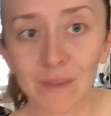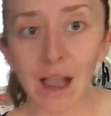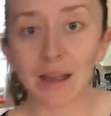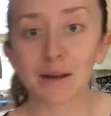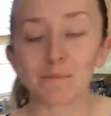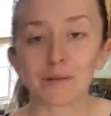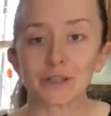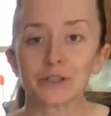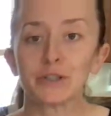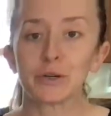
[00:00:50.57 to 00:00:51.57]
I am
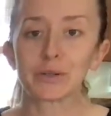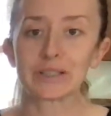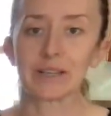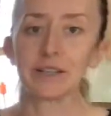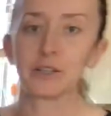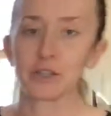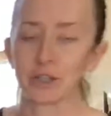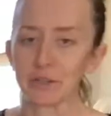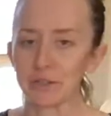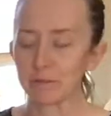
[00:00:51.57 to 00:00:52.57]
so excited to
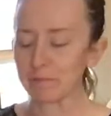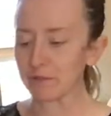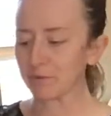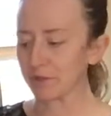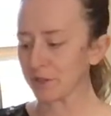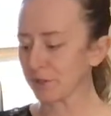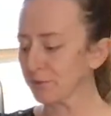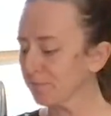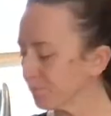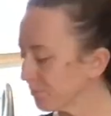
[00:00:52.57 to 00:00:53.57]
share this meal with you.